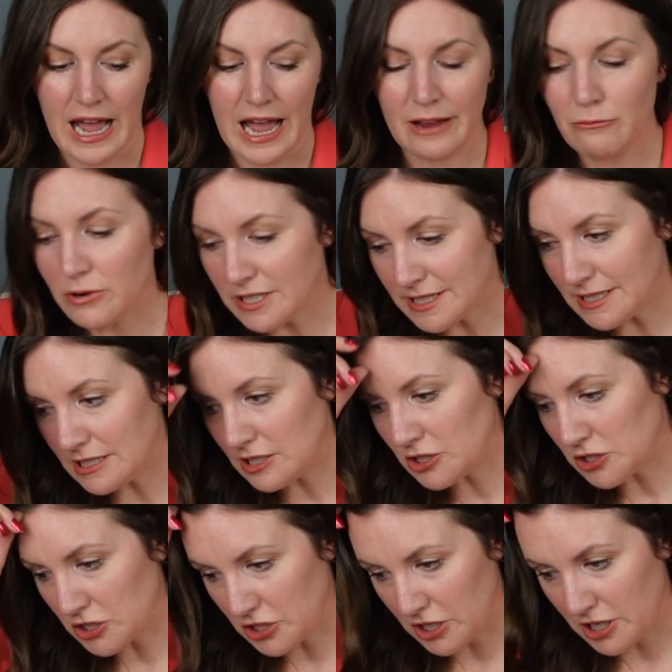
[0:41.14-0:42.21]
I wasn't
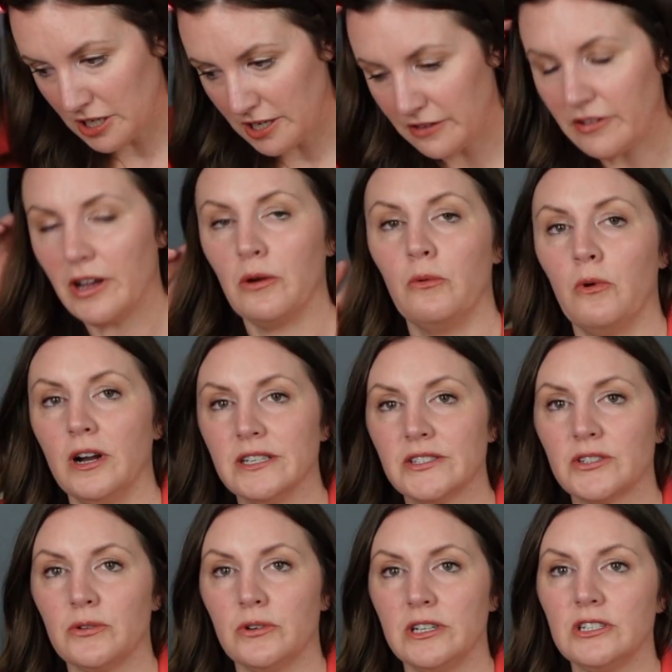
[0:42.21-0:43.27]
sure if I
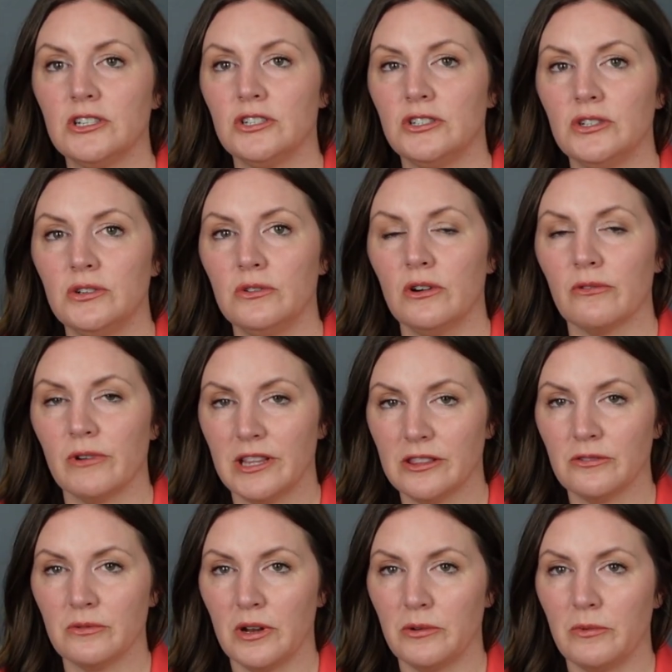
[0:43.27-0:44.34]
was going to do a Rent
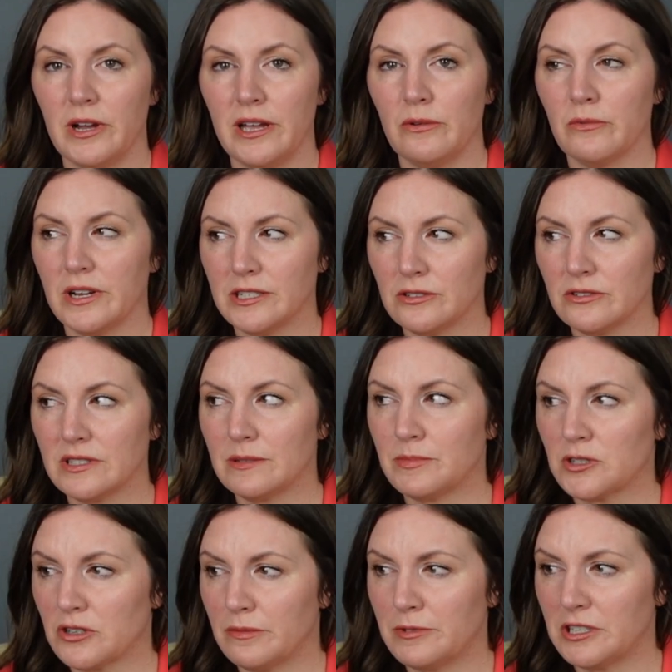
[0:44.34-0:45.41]
the Runway rental
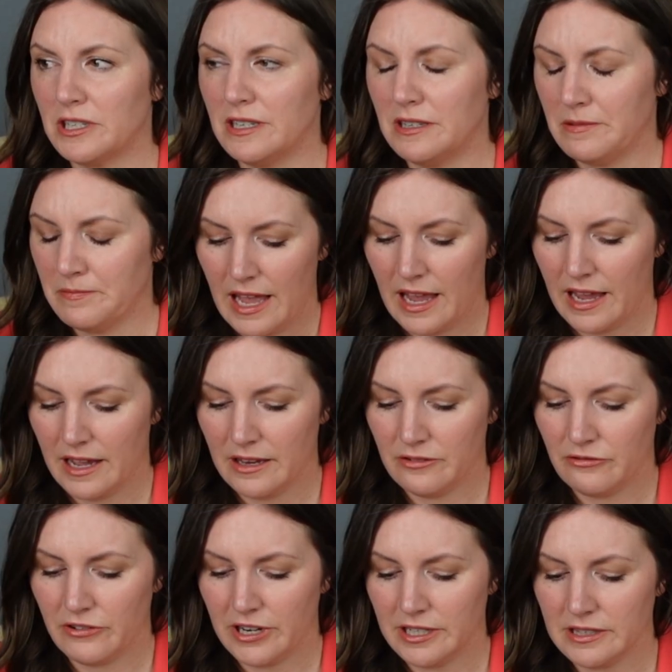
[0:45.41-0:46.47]
subscription,
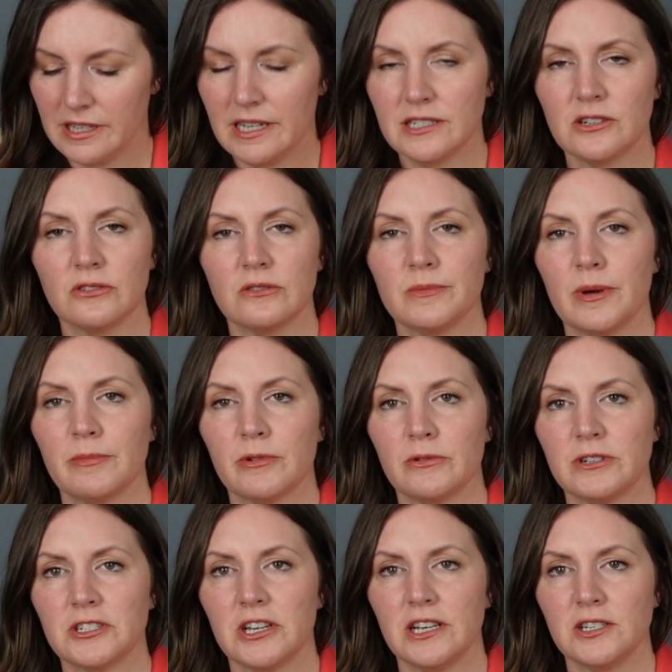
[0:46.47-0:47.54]
and frankly, I don't remember
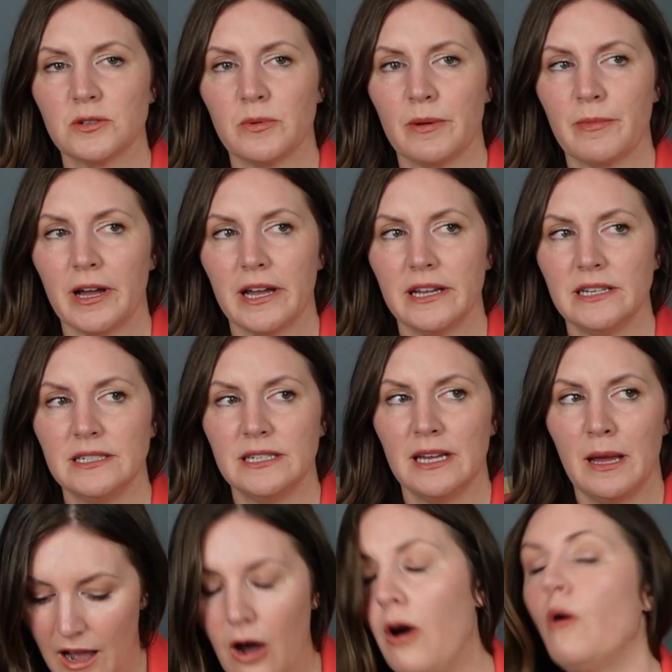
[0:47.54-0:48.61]
what changed my mind.
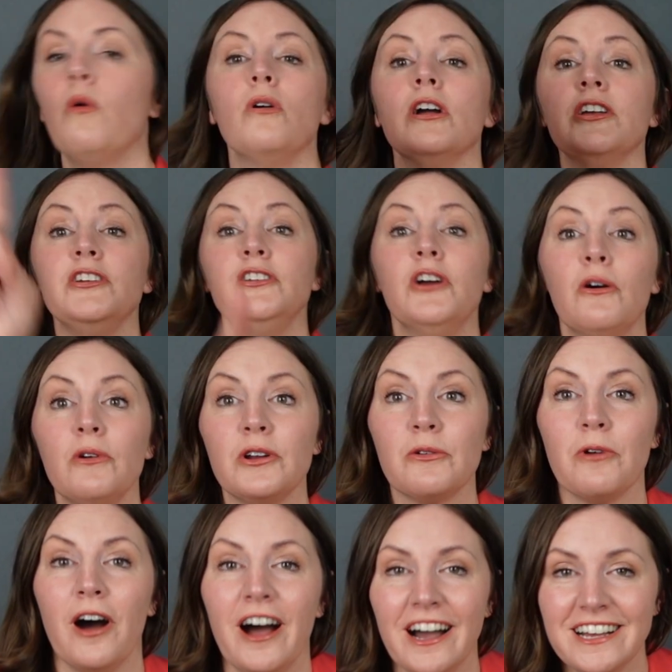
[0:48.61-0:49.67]
Oh, you know what
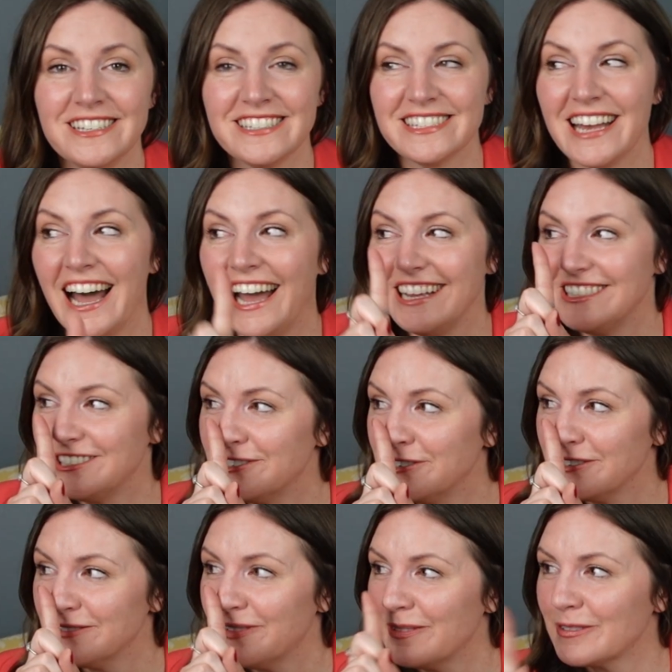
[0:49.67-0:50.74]
it was? I do
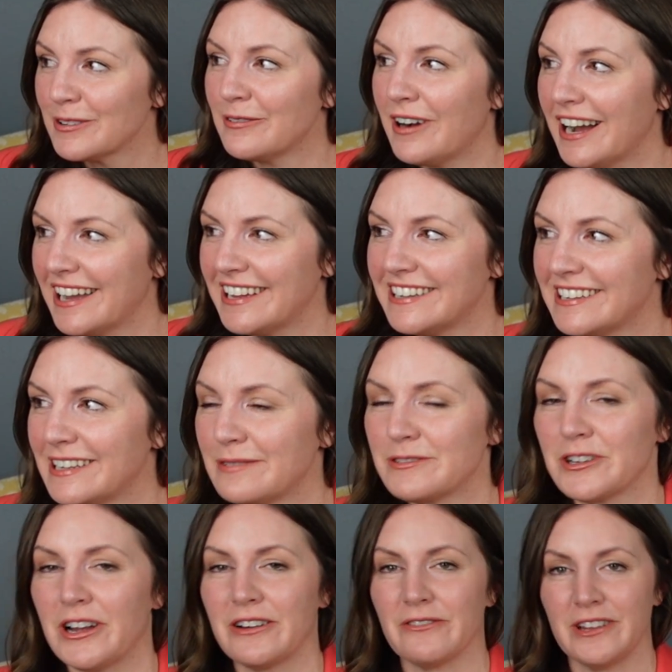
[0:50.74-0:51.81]
remember why I ended up
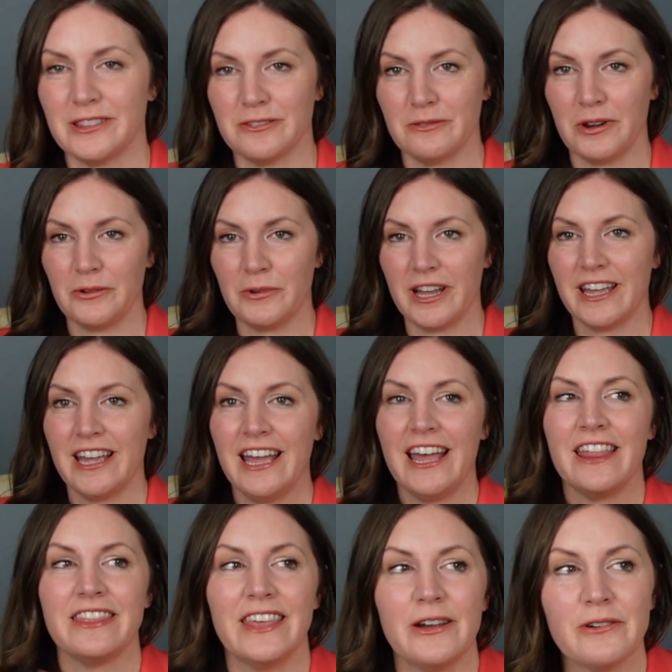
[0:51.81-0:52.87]
trying Rent the Runway.
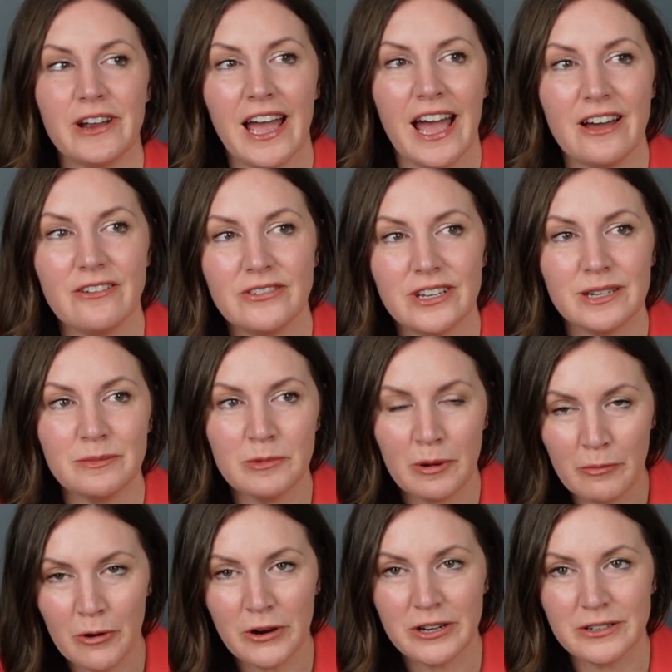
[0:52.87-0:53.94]
They were having a
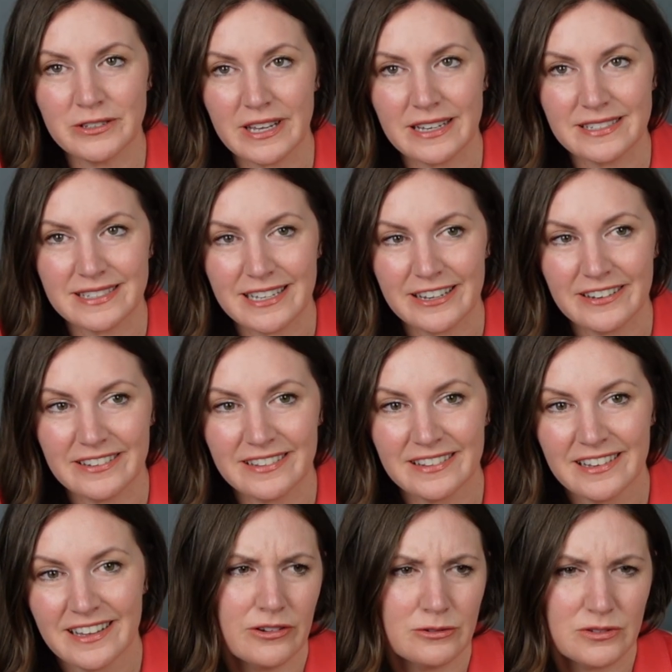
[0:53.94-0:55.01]
Memorial Day sale.
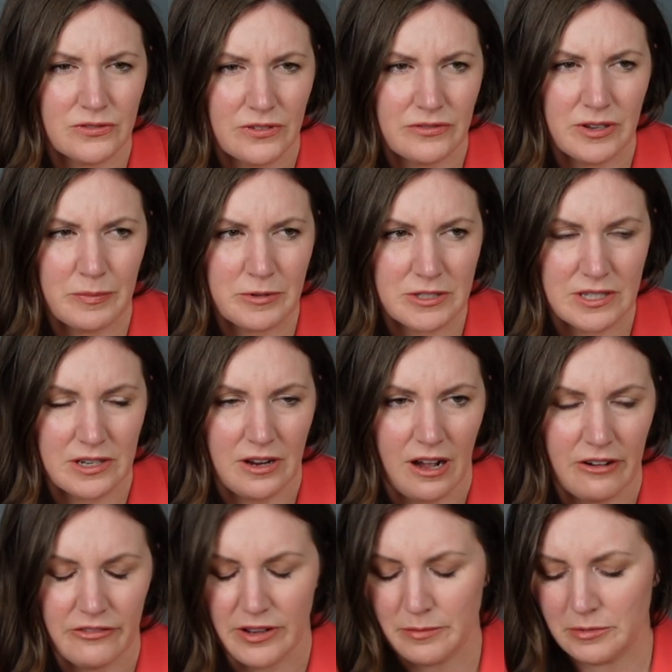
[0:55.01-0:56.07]
It was 50%
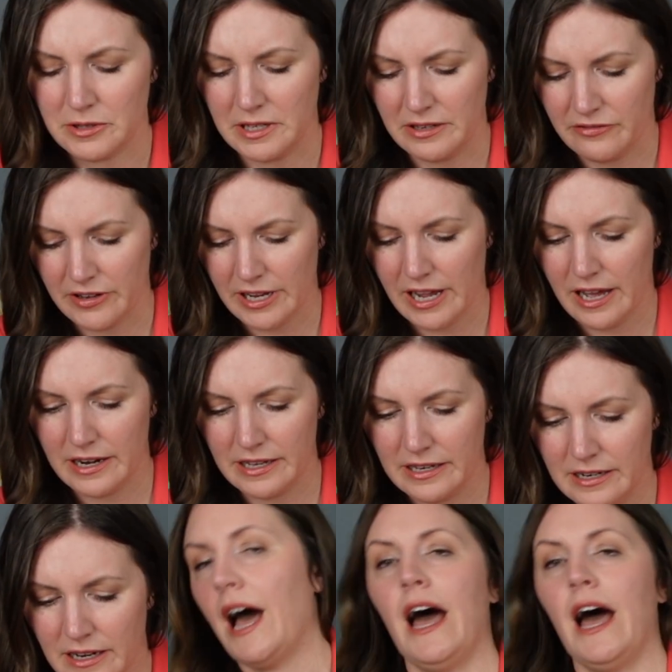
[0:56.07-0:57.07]
off, I believe. I got it.